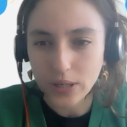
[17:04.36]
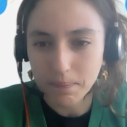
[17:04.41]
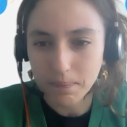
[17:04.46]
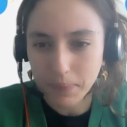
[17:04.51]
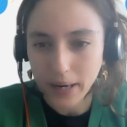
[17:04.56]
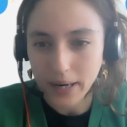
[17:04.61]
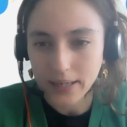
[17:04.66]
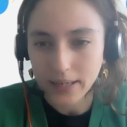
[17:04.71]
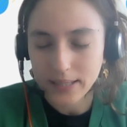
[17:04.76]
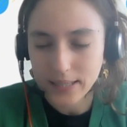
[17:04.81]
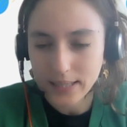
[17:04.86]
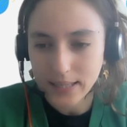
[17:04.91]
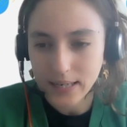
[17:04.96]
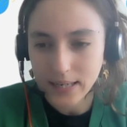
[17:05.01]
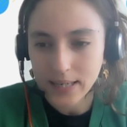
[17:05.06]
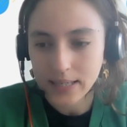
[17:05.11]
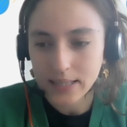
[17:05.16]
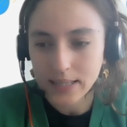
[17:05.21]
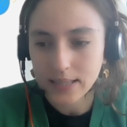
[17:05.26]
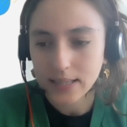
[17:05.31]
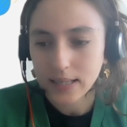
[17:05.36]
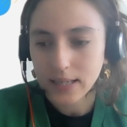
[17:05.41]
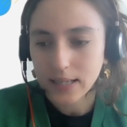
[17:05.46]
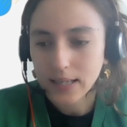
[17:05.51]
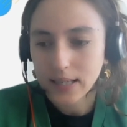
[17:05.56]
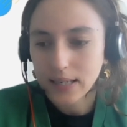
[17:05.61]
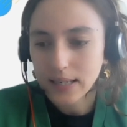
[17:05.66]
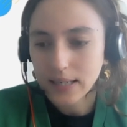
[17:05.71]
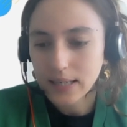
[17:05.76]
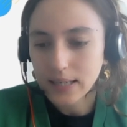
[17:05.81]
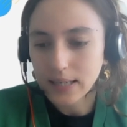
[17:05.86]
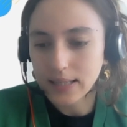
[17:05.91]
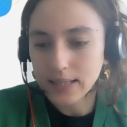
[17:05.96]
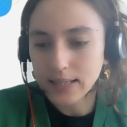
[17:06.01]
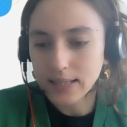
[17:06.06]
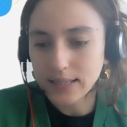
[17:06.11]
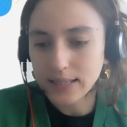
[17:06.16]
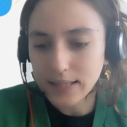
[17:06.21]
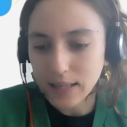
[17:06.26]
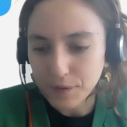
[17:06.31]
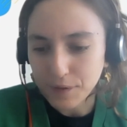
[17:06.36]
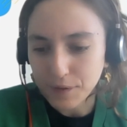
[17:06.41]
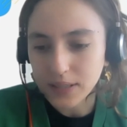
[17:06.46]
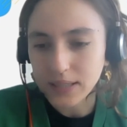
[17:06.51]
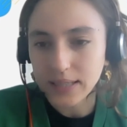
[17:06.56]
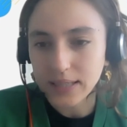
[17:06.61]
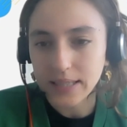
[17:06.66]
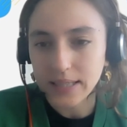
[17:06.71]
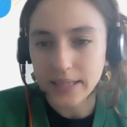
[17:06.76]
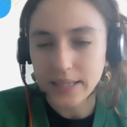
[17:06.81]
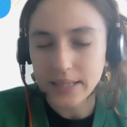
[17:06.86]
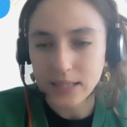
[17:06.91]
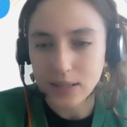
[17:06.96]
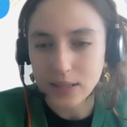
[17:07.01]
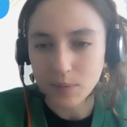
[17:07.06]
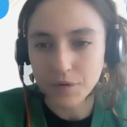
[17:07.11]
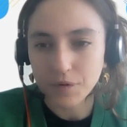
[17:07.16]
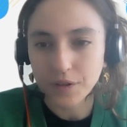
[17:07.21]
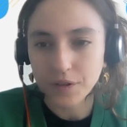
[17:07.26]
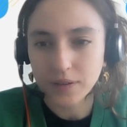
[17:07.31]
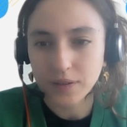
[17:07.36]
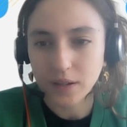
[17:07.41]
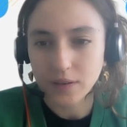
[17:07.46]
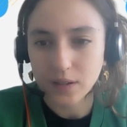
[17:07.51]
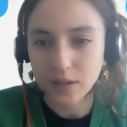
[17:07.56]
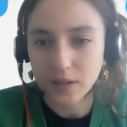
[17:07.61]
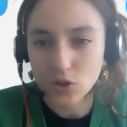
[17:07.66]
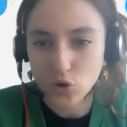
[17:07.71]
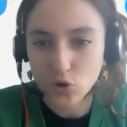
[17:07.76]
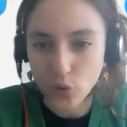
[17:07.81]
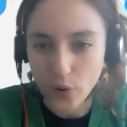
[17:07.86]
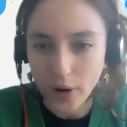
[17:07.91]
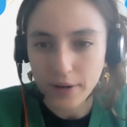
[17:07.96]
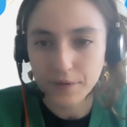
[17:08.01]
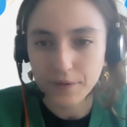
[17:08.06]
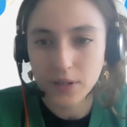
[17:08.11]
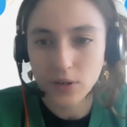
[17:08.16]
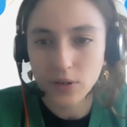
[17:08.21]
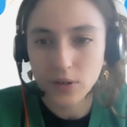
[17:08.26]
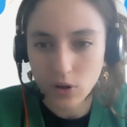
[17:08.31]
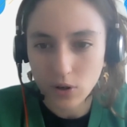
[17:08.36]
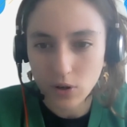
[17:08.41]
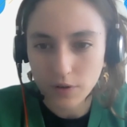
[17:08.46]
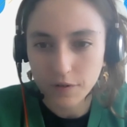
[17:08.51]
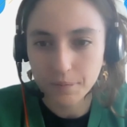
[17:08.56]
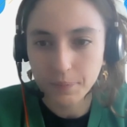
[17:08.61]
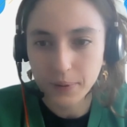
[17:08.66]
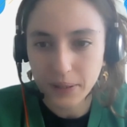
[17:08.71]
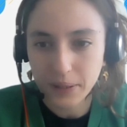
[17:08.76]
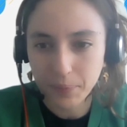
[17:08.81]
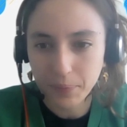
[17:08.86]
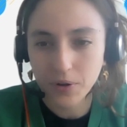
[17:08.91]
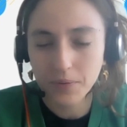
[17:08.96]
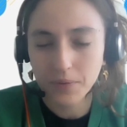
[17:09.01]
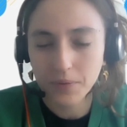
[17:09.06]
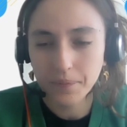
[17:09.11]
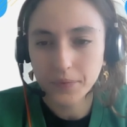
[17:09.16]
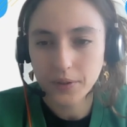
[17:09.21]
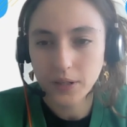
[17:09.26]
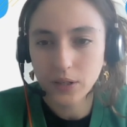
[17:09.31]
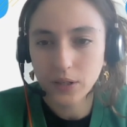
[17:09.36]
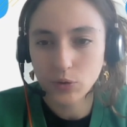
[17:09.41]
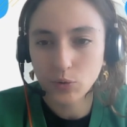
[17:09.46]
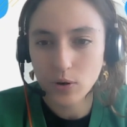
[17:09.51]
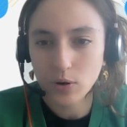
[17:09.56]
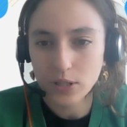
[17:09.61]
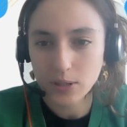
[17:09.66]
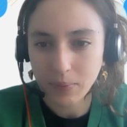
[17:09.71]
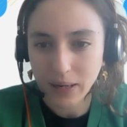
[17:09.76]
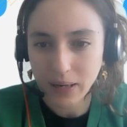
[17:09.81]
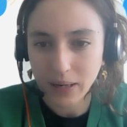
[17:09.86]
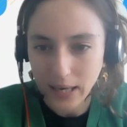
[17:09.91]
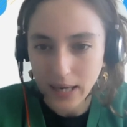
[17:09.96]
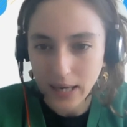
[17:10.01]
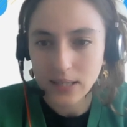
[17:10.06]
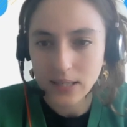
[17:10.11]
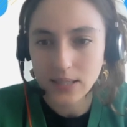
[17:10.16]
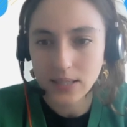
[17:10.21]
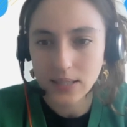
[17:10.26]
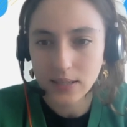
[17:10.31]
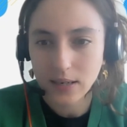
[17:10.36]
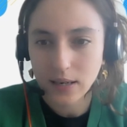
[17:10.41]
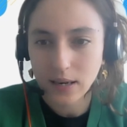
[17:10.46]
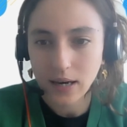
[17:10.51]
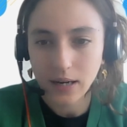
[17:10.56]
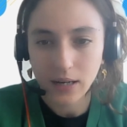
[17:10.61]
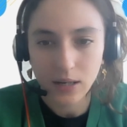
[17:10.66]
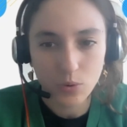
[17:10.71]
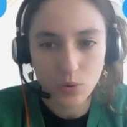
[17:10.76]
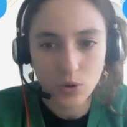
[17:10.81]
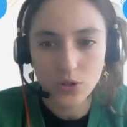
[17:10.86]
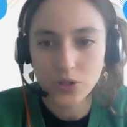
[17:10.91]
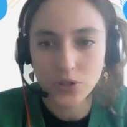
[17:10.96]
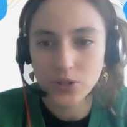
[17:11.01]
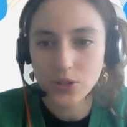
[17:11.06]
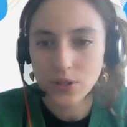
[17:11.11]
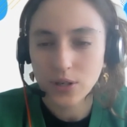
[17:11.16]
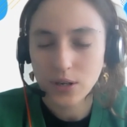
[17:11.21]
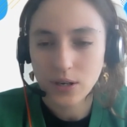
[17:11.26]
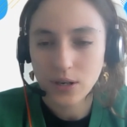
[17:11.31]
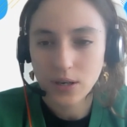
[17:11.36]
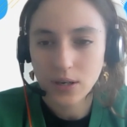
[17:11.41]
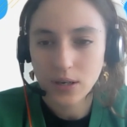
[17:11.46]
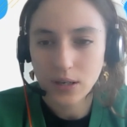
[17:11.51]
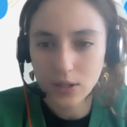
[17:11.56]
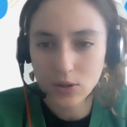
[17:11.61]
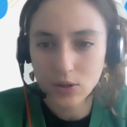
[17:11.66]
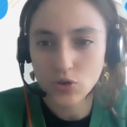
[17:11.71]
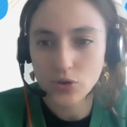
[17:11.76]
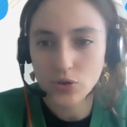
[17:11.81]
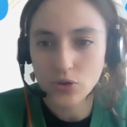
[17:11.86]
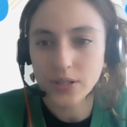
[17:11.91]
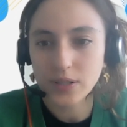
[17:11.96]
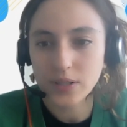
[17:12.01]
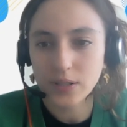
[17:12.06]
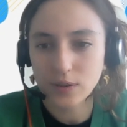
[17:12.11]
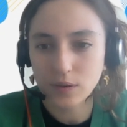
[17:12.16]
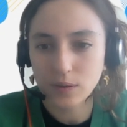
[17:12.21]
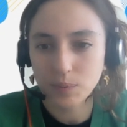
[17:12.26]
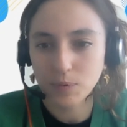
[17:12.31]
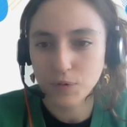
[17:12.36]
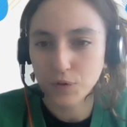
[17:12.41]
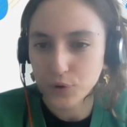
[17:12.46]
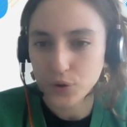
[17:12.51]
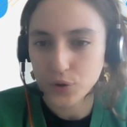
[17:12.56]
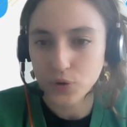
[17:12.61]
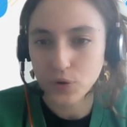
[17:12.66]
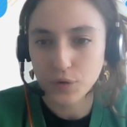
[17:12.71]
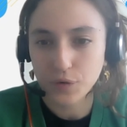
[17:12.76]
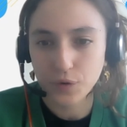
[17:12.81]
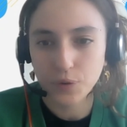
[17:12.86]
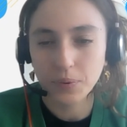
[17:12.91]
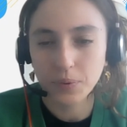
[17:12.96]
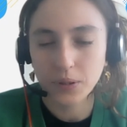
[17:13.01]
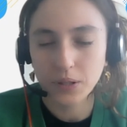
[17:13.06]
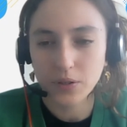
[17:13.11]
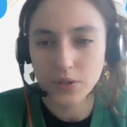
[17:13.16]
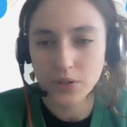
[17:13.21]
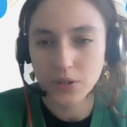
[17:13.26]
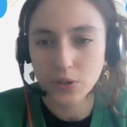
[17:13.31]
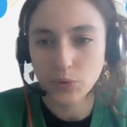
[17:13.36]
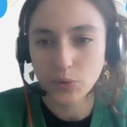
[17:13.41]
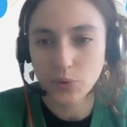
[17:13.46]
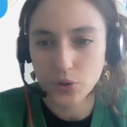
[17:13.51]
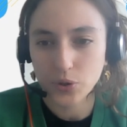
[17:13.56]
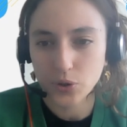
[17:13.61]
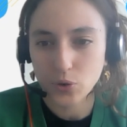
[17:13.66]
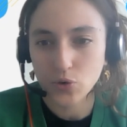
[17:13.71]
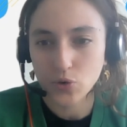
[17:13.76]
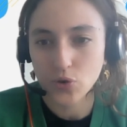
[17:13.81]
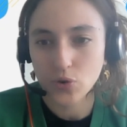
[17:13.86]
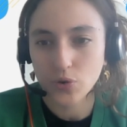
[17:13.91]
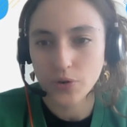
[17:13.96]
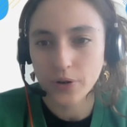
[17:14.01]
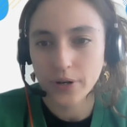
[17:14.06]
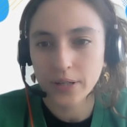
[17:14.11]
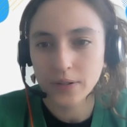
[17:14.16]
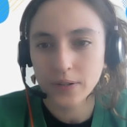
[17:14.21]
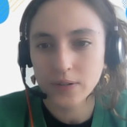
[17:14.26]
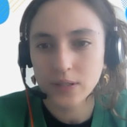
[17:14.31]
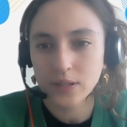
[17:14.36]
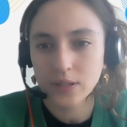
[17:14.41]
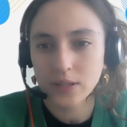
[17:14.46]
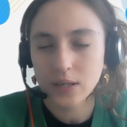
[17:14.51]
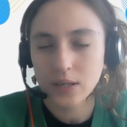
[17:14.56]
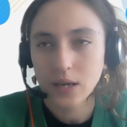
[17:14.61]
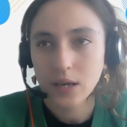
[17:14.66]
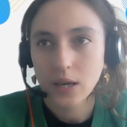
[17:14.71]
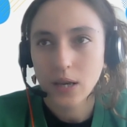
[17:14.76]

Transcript: impact side, it's definitely something that is driving a lot of people. It was my case. I was interested, first of all, because it was social oriented,